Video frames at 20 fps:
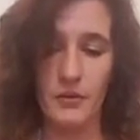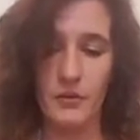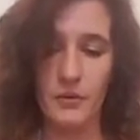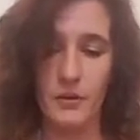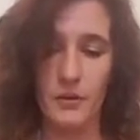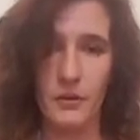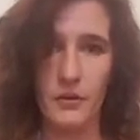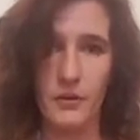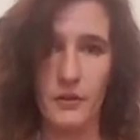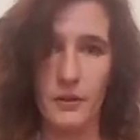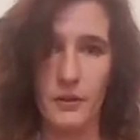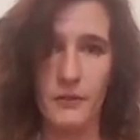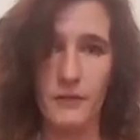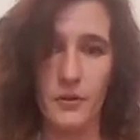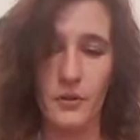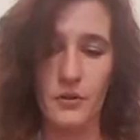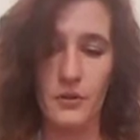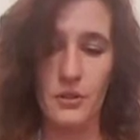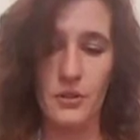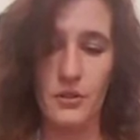through the
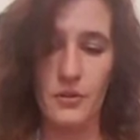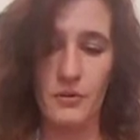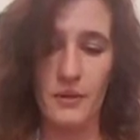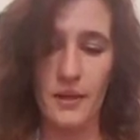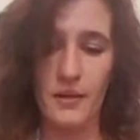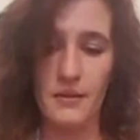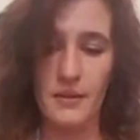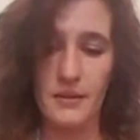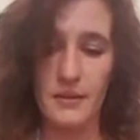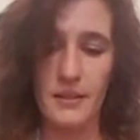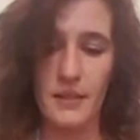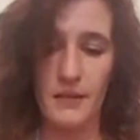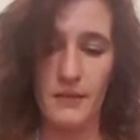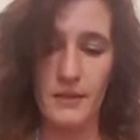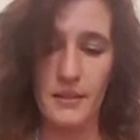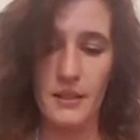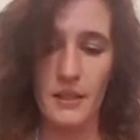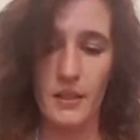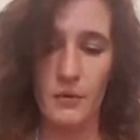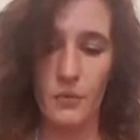31st,
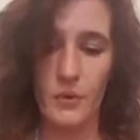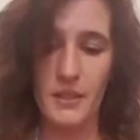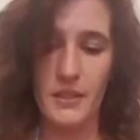2017.